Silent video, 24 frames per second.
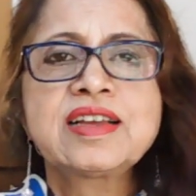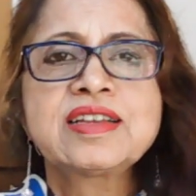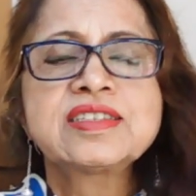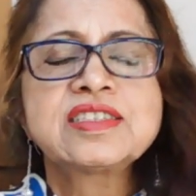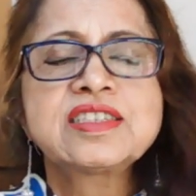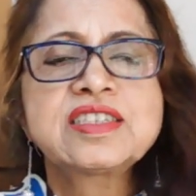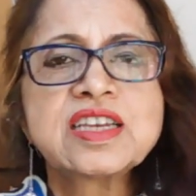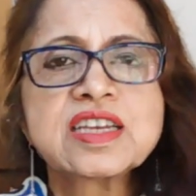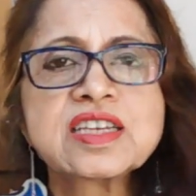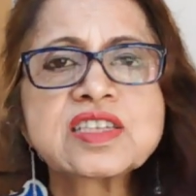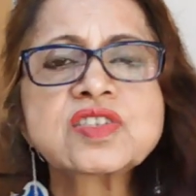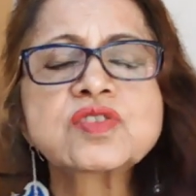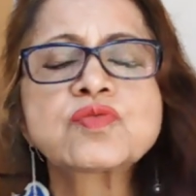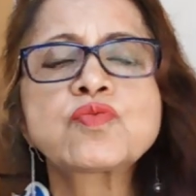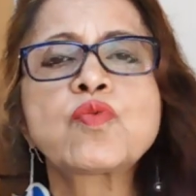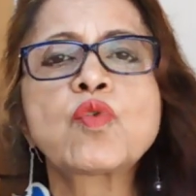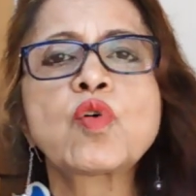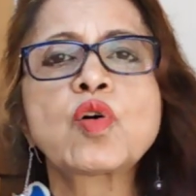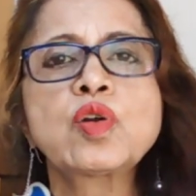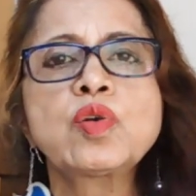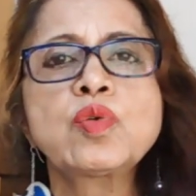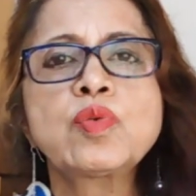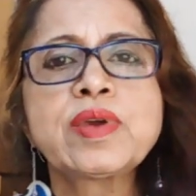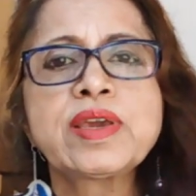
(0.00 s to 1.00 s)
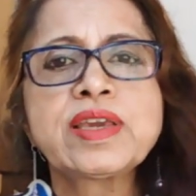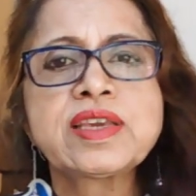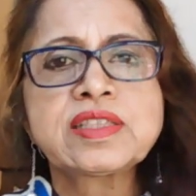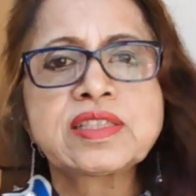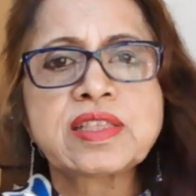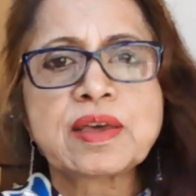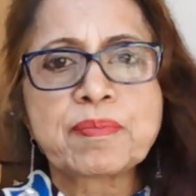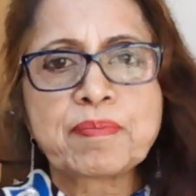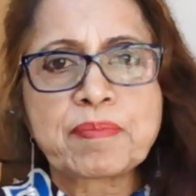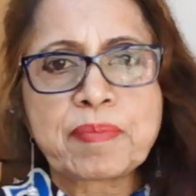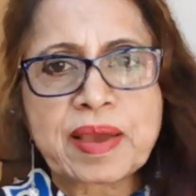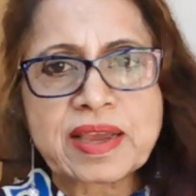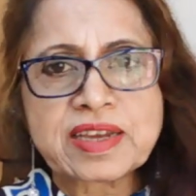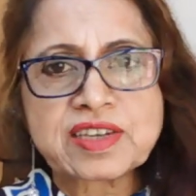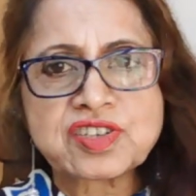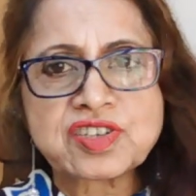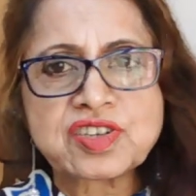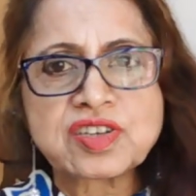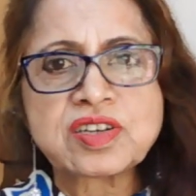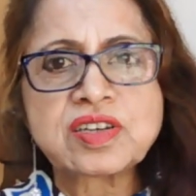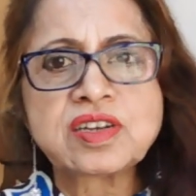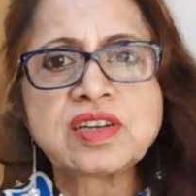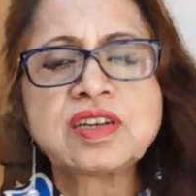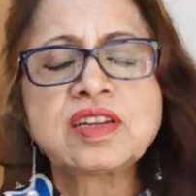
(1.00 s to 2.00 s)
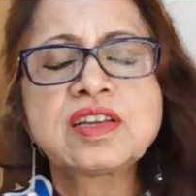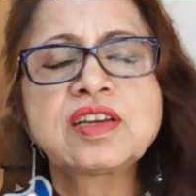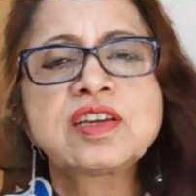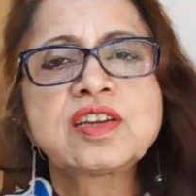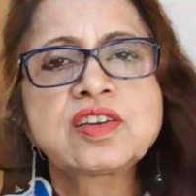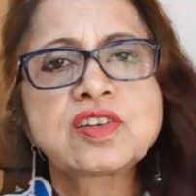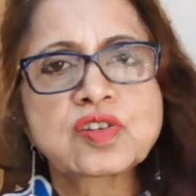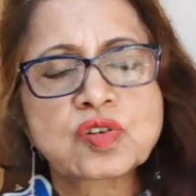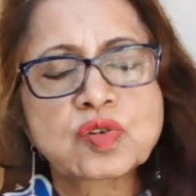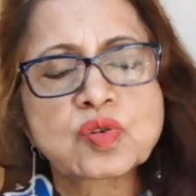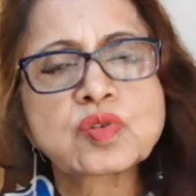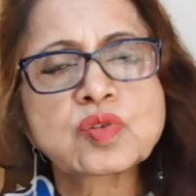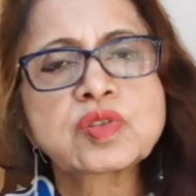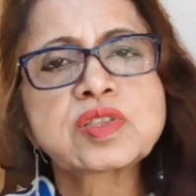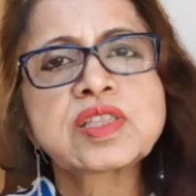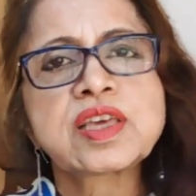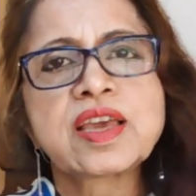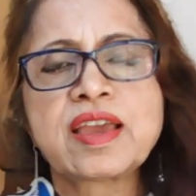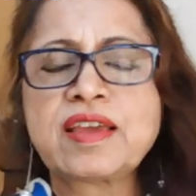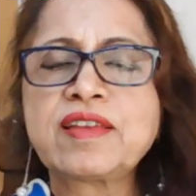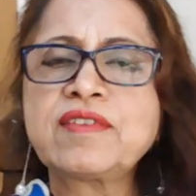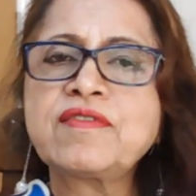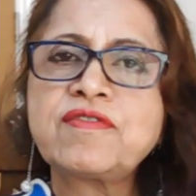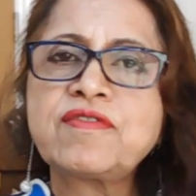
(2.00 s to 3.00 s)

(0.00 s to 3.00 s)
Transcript: just following the passion, truth, and